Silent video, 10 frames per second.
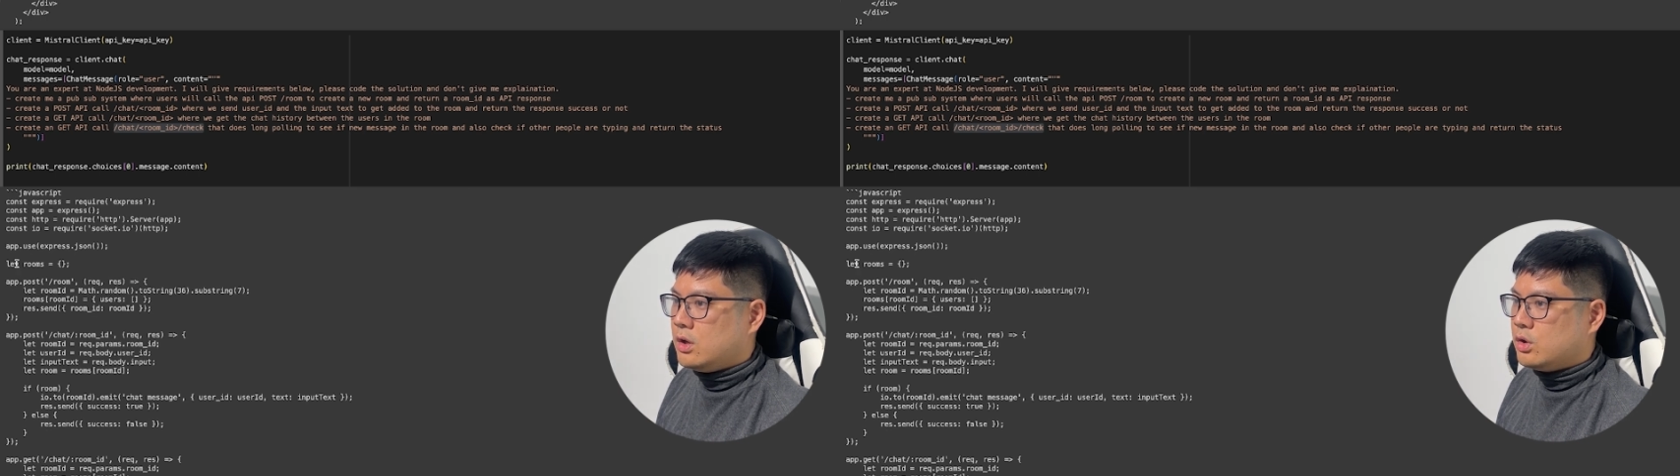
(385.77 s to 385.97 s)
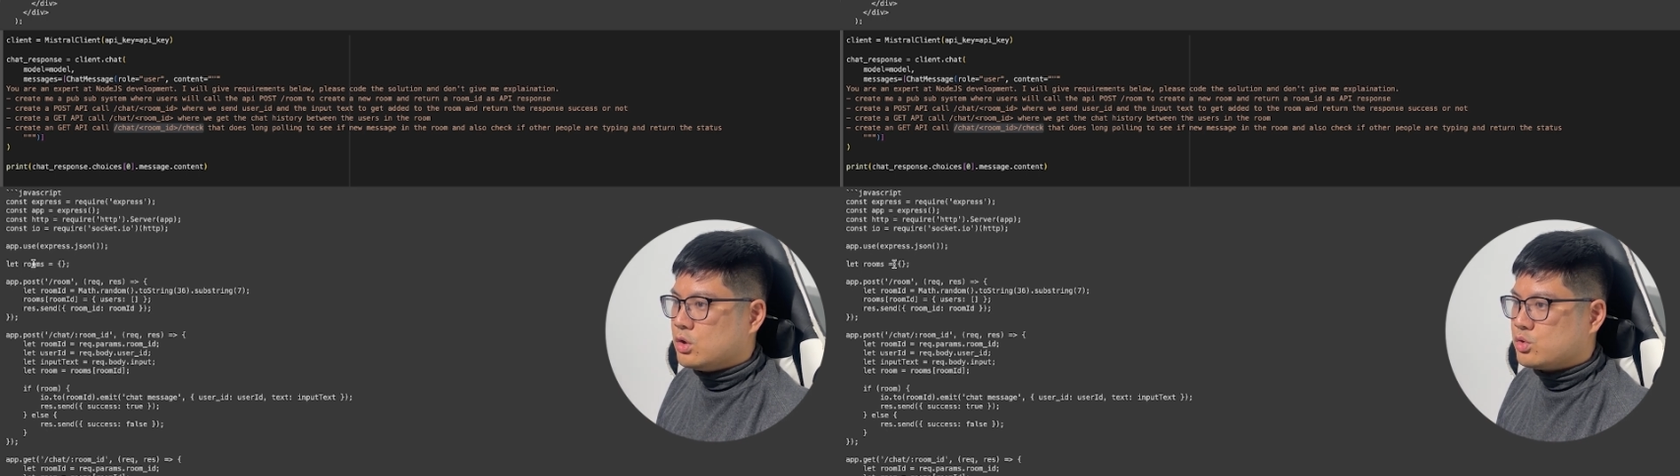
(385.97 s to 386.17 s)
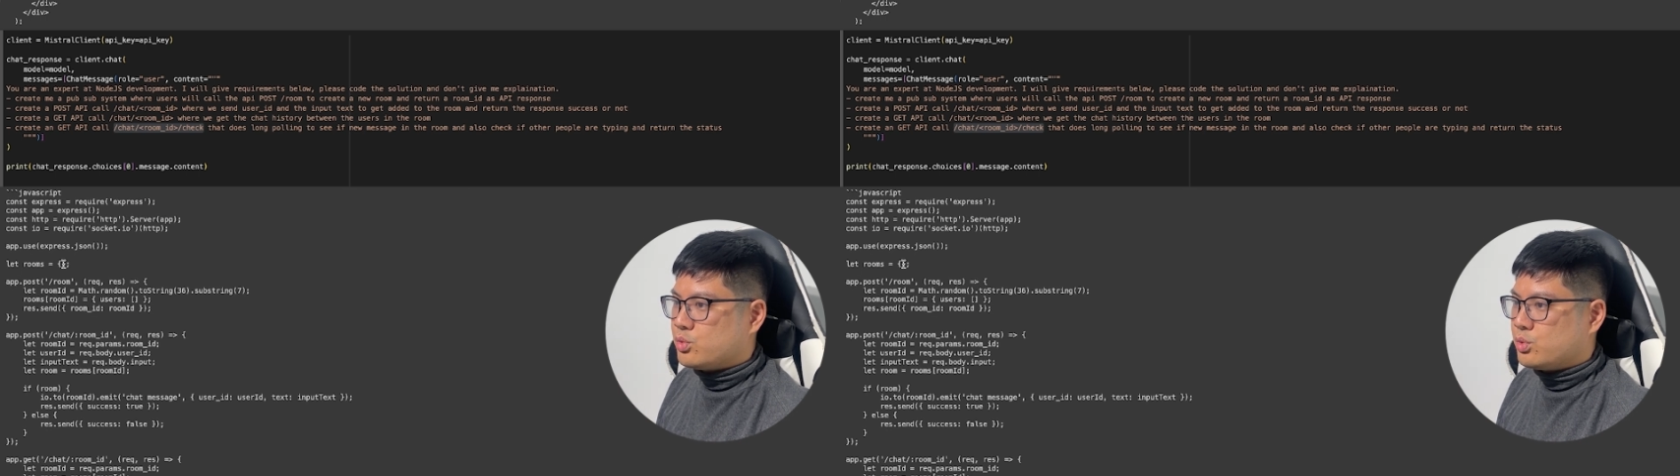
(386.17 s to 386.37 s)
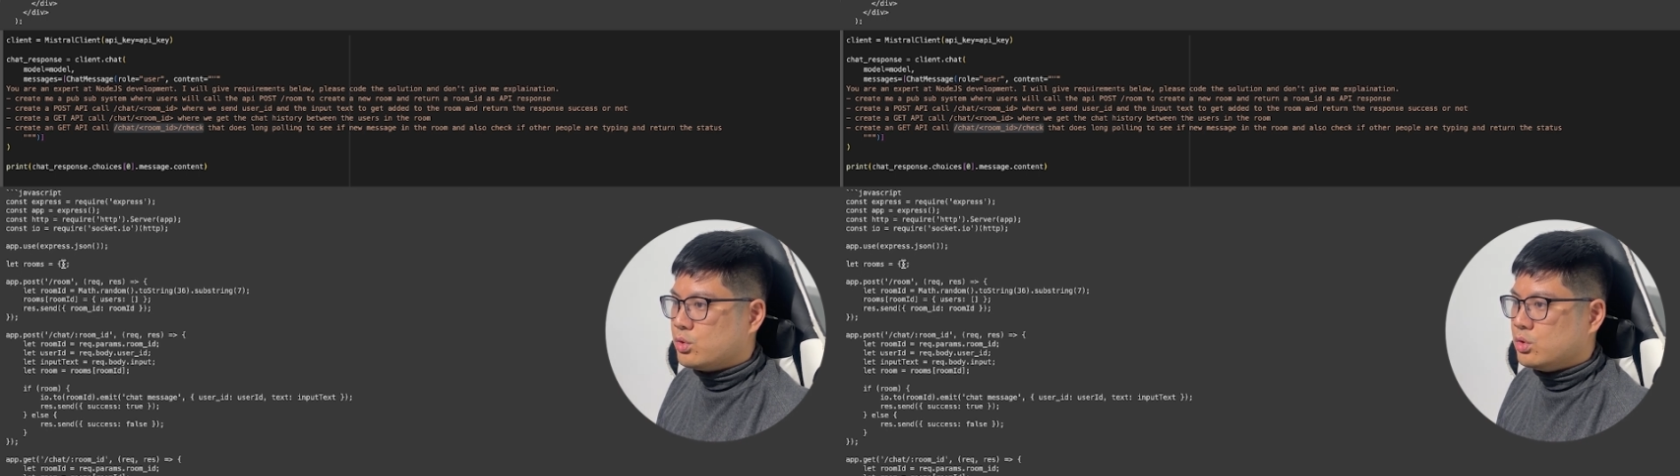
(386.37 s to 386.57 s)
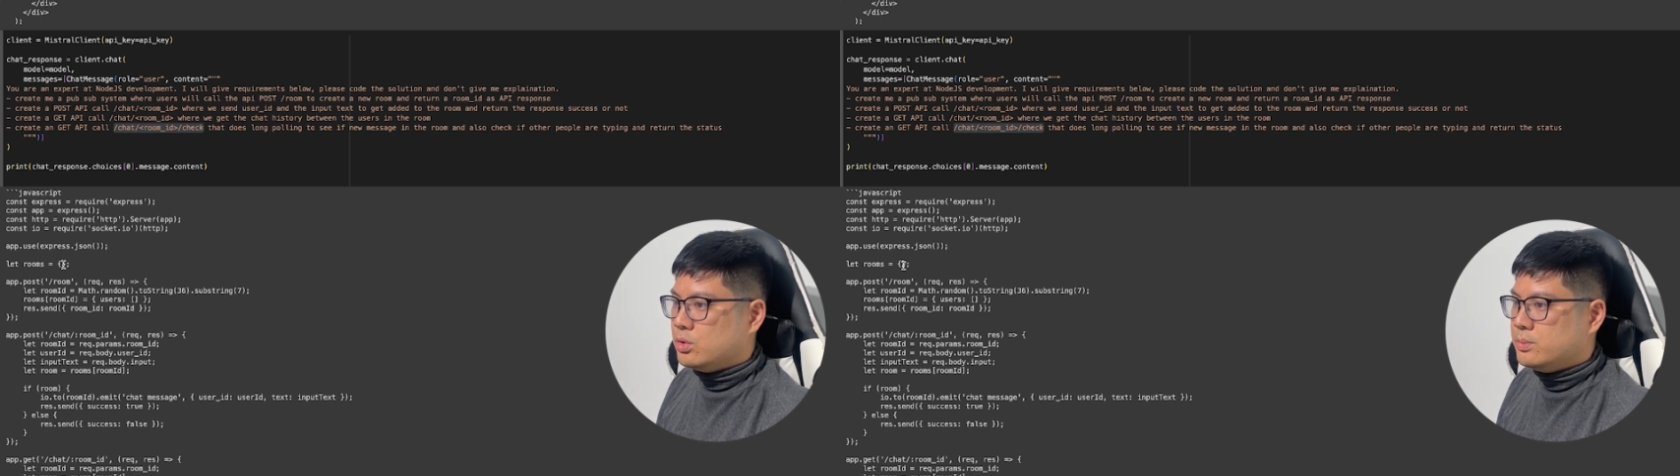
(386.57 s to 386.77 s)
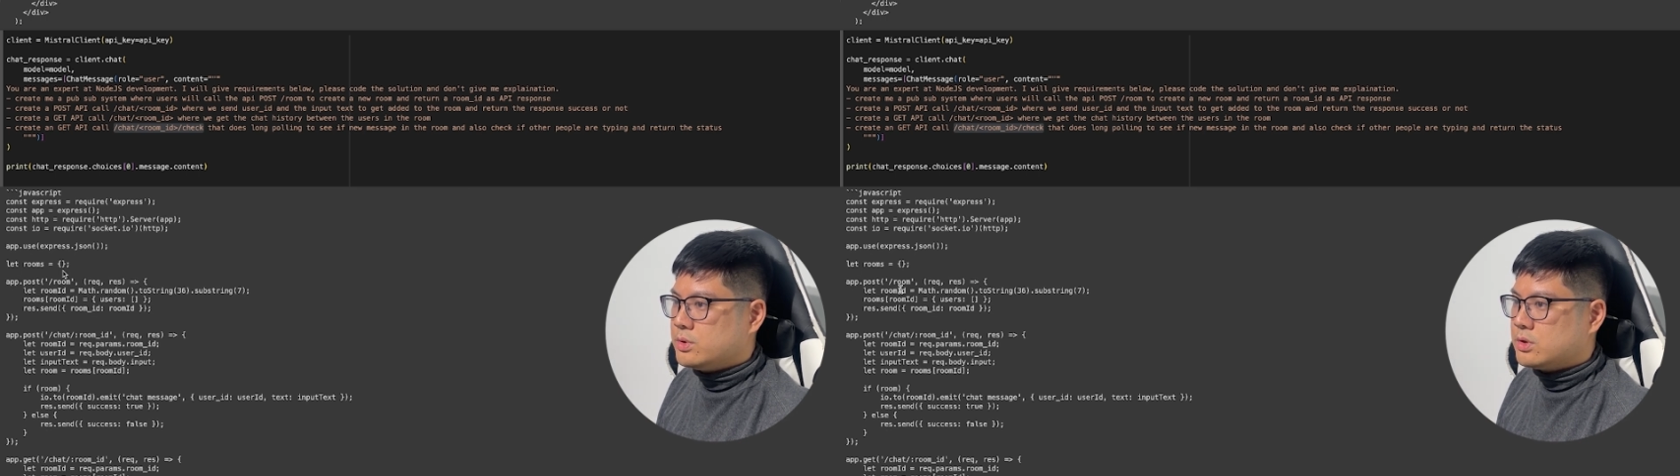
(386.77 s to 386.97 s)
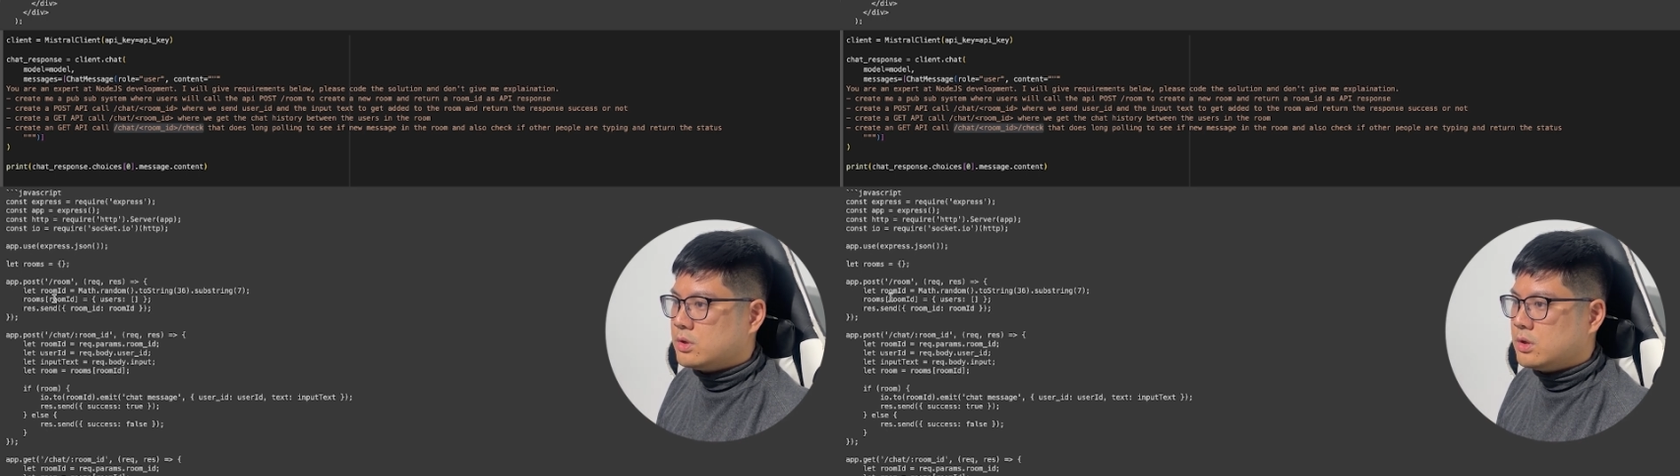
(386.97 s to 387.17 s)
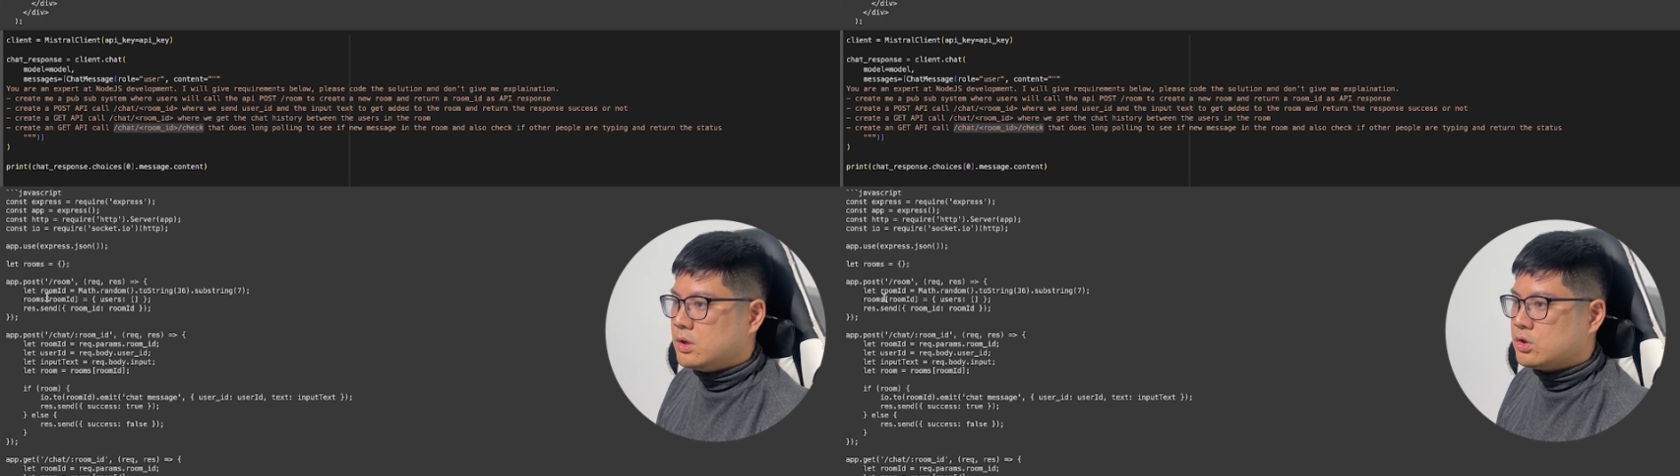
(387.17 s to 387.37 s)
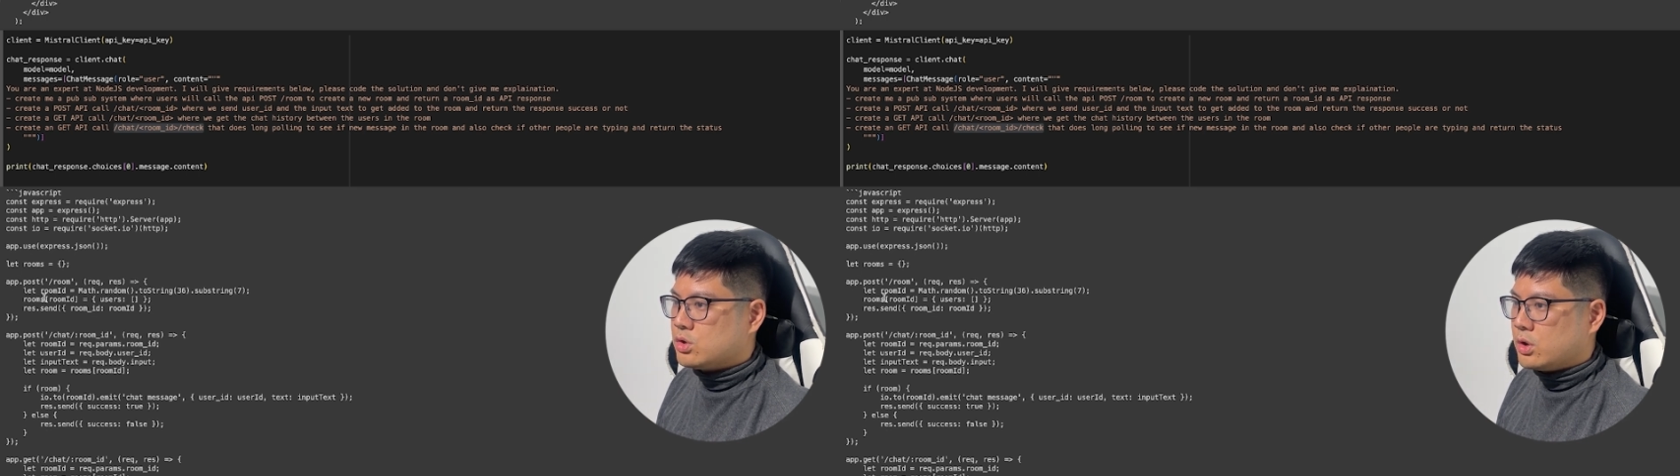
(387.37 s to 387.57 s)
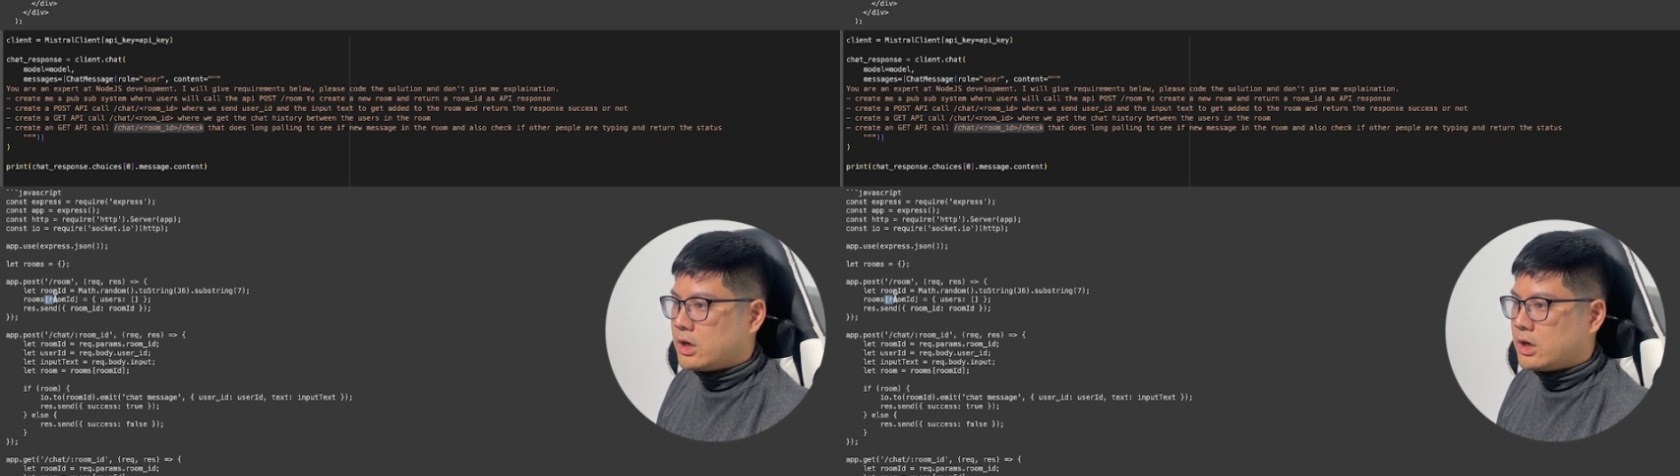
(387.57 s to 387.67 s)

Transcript: There's rooms, so